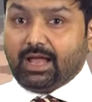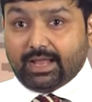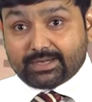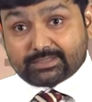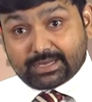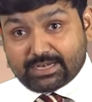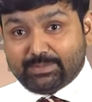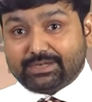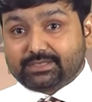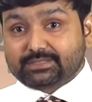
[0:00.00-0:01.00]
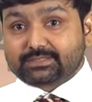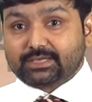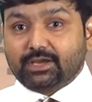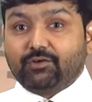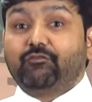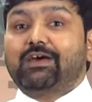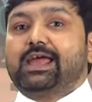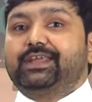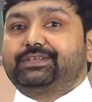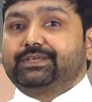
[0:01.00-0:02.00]
Another element is
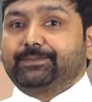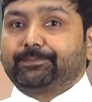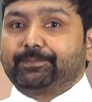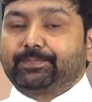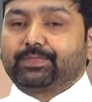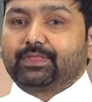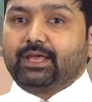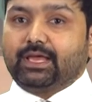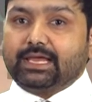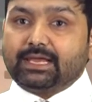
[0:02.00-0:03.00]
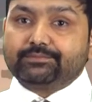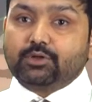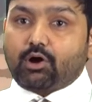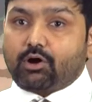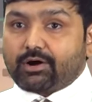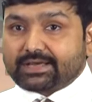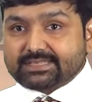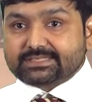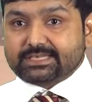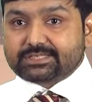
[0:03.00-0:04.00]
variety. If the
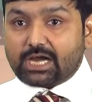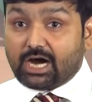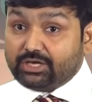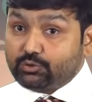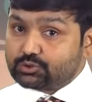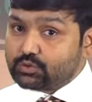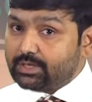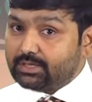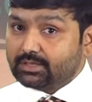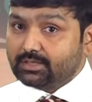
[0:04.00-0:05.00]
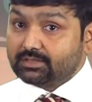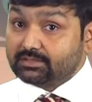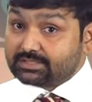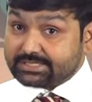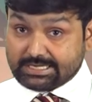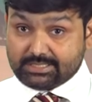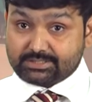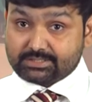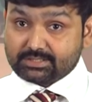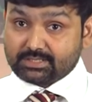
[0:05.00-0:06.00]
occurrence is unusual,
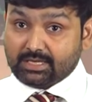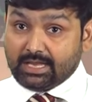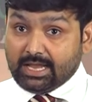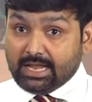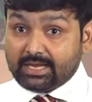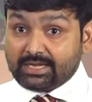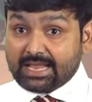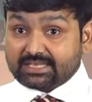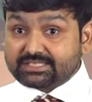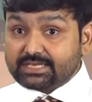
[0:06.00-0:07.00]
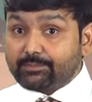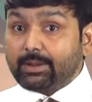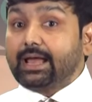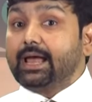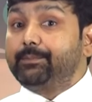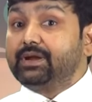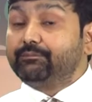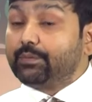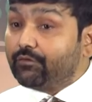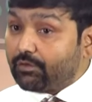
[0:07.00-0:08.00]
strange, and has never
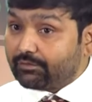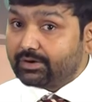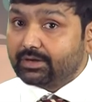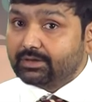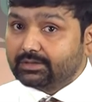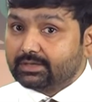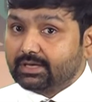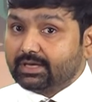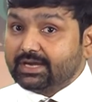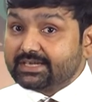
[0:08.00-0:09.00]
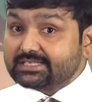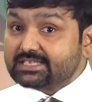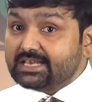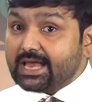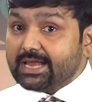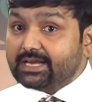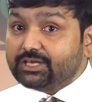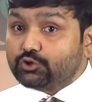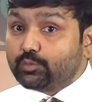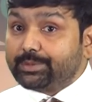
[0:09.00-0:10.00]
happened before, it is
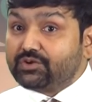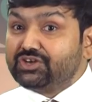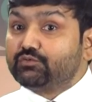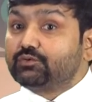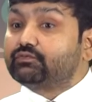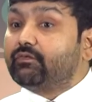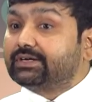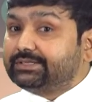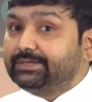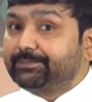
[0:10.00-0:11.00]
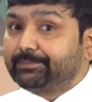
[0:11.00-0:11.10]
likely to be newsworthy.